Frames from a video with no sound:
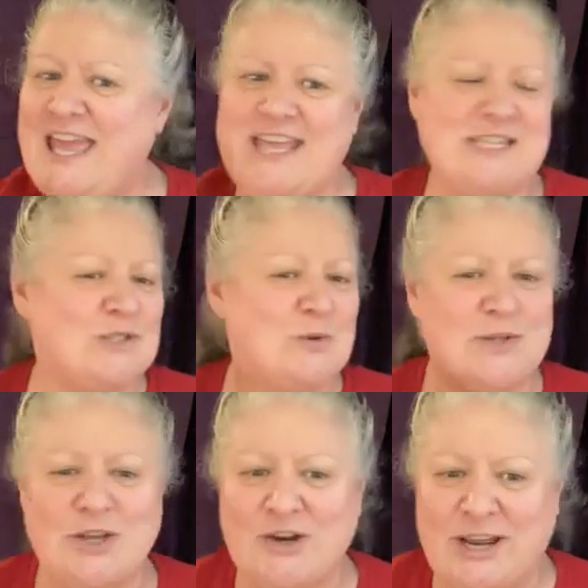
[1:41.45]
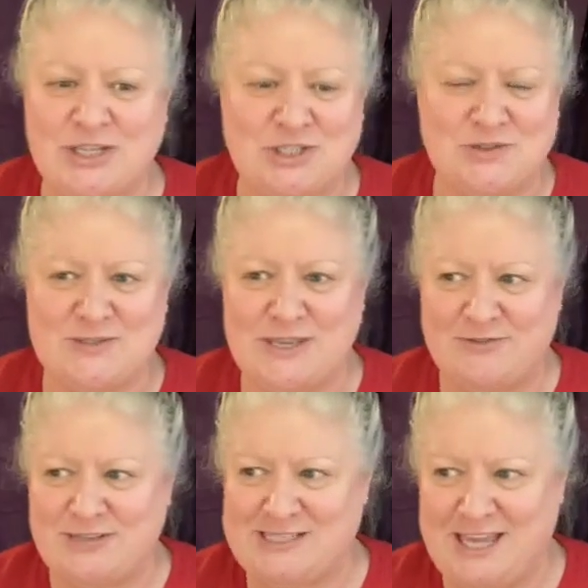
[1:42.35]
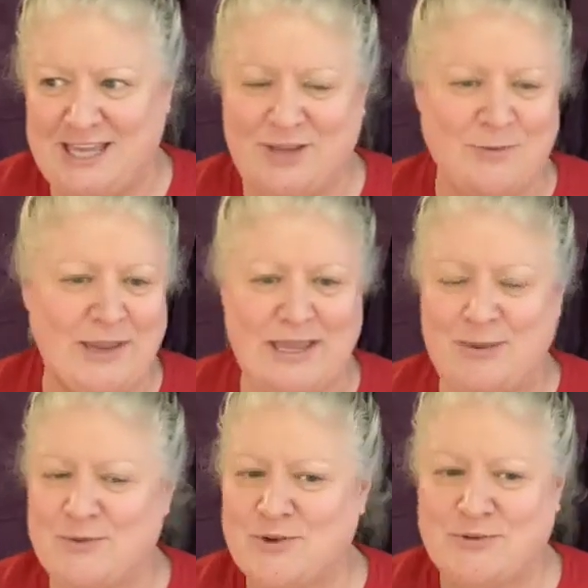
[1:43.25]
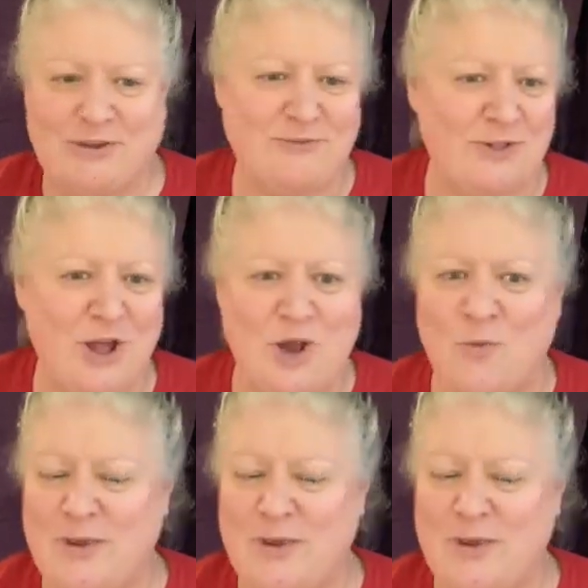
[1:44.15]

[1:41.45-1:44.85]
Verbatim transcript: It's doing your gratitudes every day, you know, waking up with a grateful heart,